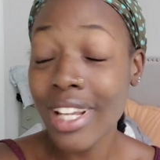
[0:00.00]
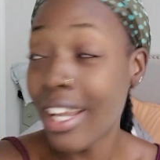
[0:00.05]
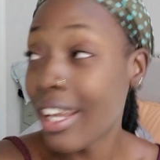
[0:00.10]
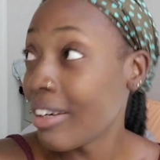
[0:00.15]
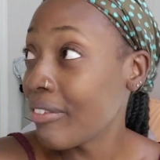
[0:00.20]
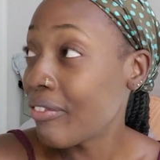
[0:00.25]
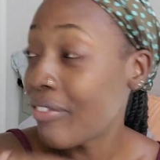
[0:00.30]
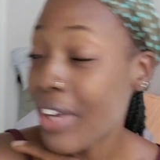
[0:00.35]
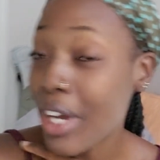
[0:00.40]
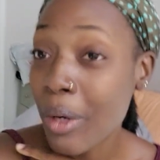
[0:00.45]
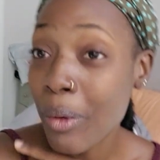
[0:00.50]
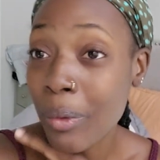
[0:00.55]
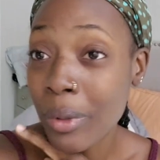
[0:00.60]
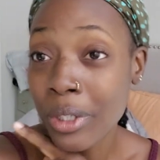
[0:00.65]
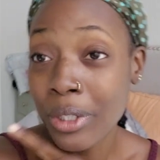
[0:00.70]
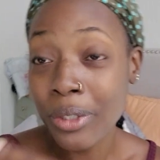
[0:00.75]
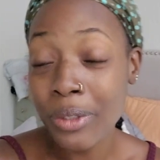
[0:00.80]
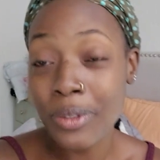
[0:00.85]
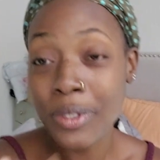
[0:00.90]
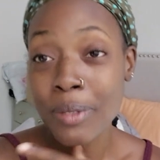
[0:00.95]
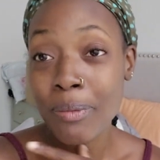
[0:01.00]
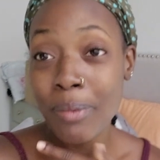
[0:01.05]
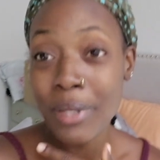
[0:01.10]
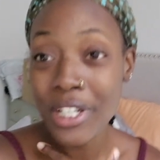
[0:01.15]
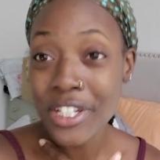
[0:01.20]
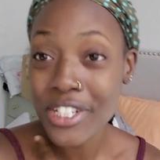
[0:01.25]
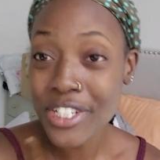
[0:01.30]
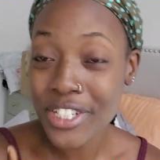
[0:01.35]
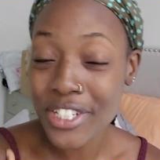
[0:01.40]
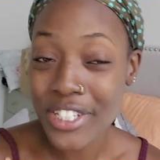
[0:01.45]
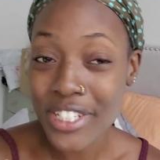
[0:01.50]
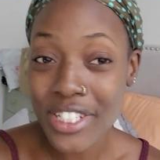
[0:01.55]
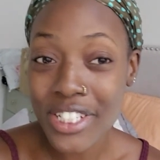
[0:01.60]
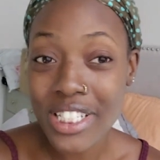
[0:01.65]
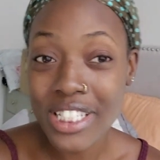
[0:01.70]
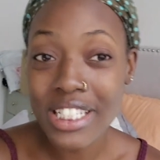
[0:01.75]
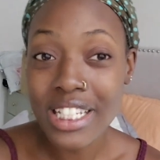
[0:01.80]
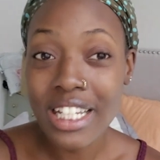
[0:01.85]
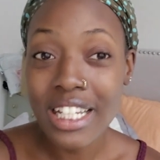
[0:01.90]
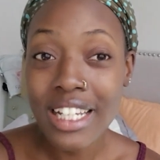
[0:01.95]
In fact, one of those
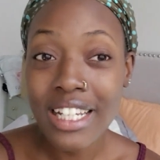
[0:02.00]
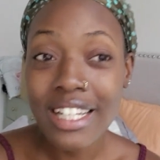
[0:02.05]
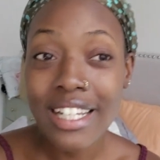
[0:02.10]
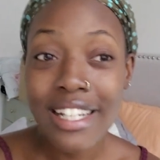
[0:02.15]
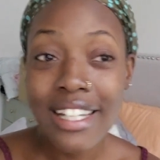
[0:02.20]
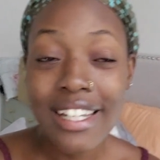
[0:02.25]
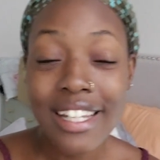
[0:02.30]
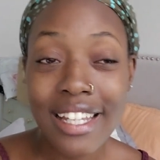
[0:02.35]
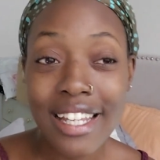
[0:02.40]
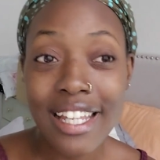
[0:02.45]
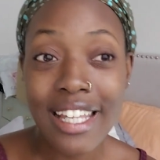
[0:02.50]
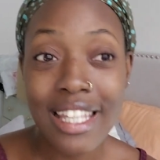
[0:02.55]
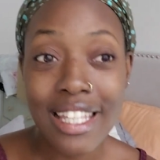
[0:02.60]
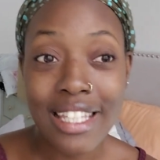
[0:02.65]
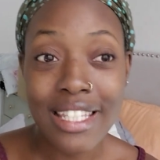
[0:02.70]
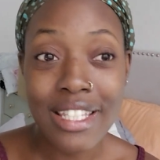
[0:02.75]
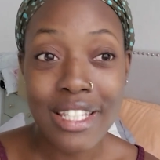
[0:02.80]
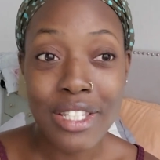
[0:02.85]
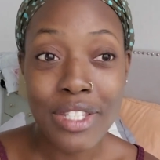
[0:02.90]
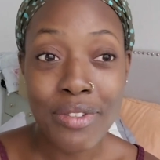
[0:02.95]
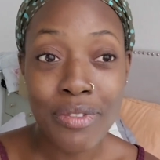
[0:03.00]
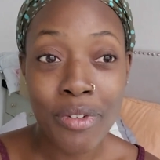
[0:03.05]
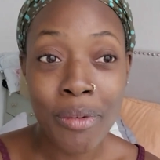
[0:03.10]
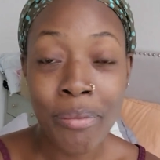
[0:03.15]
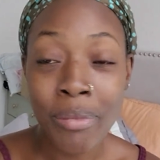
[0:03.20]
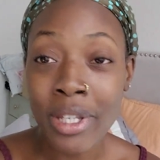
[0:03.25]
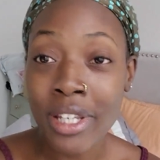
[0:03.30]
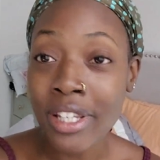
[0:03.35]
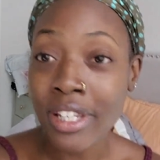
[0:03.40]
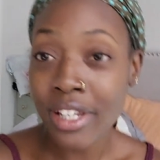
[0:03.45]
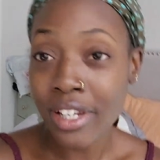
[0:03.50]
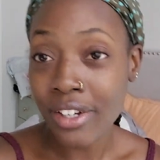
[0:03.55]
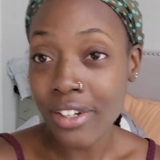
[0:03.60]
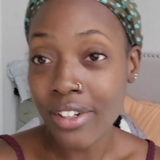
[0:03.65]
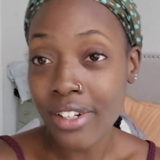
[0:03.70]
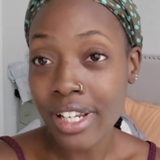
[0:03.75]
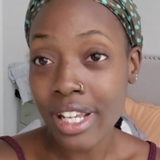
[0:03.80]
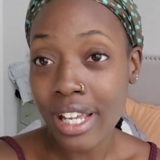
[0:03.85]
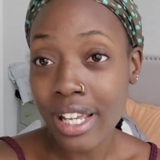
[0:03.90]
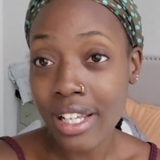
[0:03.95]
pictures is from the year
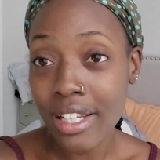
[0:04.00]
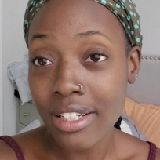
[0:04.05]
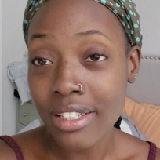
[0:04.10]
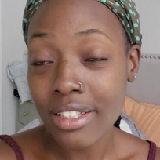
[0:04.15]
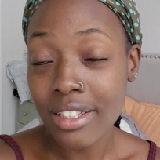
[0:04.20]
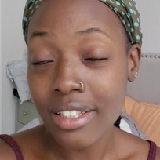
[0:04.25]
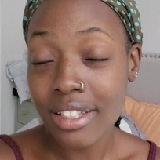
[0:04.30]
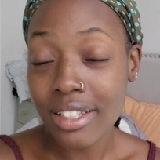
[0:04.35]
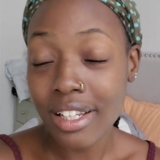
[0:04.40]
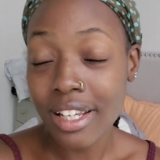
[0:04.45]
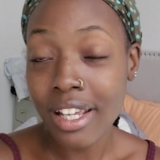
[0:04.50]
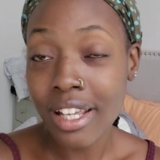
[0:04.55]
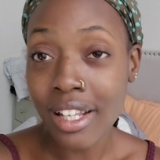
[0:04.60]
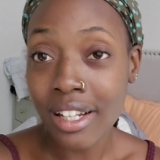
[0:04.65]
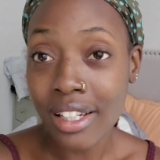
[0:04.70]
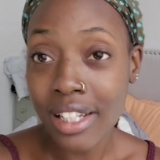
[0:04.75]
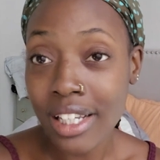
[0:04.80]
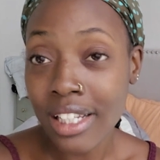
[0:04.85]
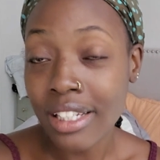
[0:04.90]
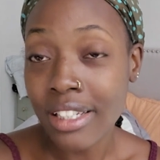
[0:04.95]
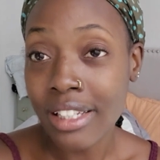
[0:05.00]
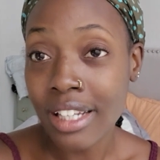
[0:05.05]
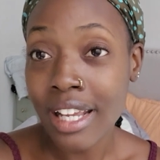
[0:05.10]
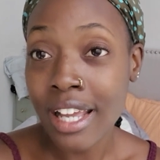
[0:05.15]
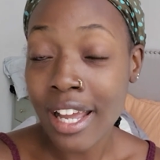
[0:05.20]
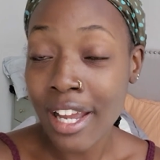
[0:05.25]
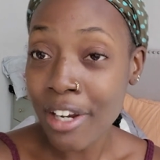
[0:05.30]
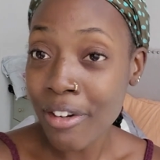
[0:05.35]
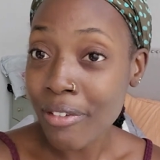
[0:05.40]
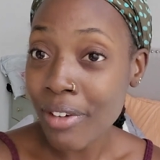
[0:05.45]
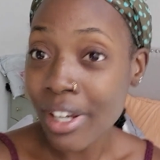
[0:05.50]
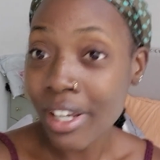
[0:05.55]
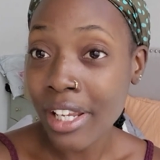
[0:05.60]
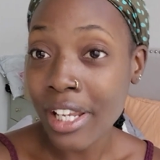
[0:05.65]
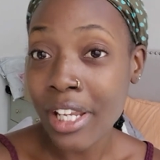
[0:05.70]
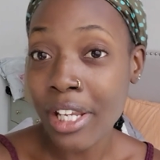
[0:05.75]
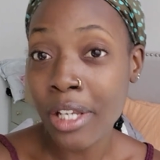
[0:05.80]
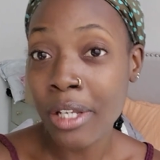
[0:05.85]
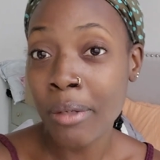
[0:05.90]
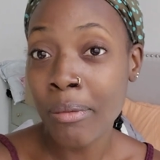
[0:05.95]
that Elle and Kyra
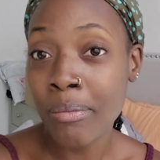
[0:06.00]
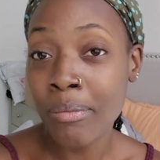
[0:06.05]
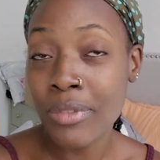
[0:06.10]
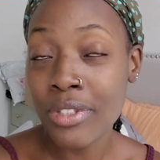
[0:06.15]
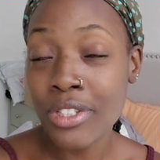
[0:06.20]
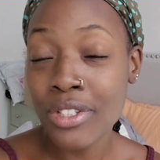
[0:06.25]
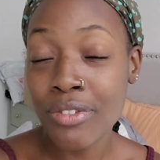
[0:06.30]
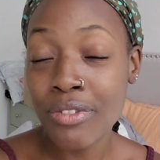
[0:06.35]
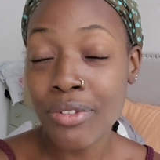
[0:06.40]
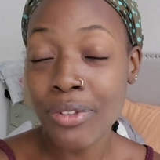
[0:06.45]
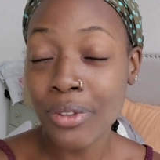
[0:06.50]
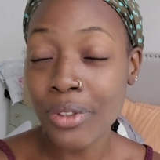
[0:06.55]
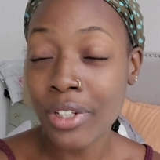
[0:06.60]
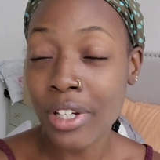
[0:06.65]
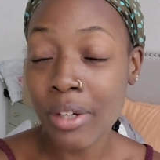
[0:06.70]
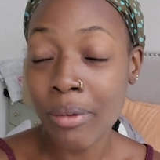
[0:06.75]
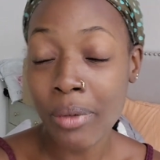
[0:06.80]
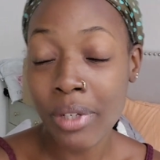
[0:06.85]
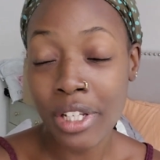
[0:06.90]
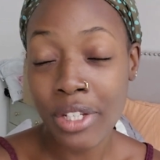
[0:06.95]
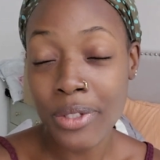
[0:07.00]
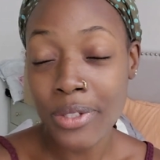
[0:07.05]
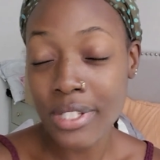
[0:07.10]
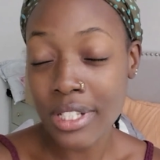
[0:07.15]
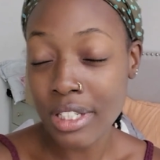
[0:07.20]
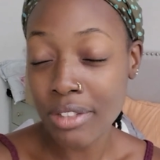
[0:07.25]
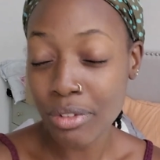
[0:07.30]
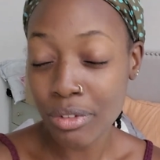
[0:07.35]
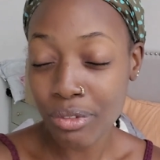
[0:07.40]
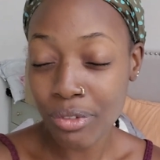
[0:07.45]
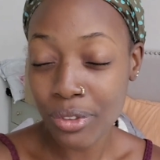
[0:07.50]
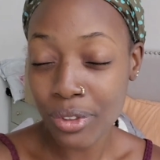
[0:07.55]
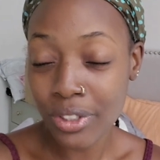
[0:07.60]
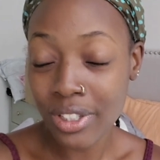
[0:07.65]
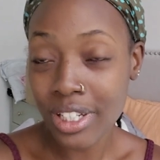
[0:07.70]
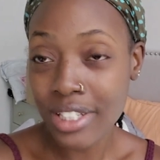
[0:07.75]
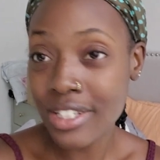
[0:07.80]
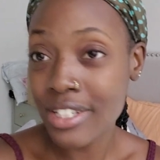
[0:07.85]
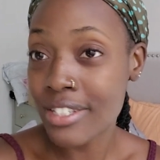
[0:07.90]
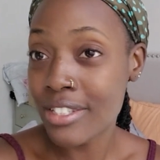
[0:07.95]
came to Florida when I used to live in
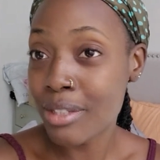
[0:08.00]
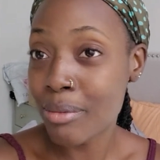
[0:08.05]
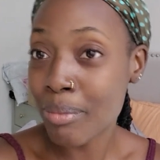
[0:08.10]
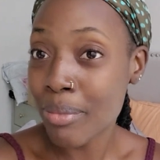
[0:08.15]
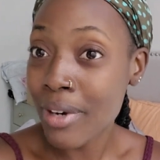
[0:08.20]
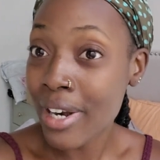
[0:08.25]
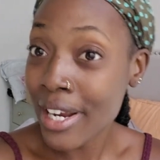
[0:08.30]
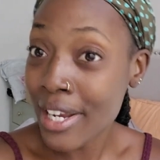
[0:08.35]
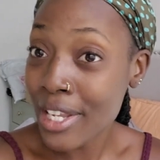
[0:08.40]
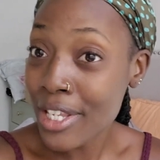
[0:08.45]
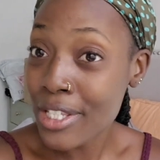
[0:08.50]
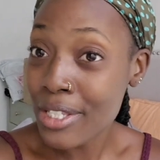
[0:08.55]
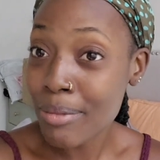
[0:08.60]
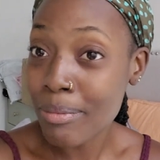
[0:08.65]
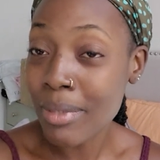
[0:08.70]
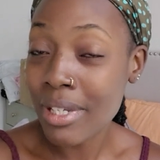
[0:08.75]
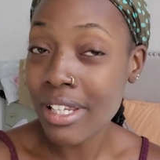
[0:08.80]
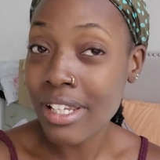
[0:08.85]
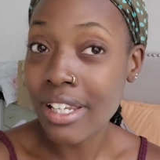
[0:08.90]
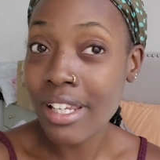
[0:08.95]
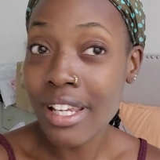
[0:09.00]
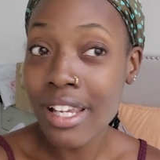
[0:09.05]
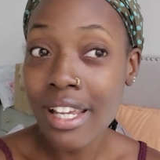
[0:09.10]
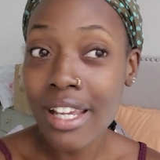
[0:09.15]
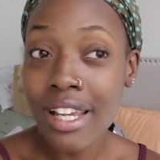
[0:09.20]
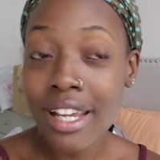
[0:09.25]
Florida to surprise me.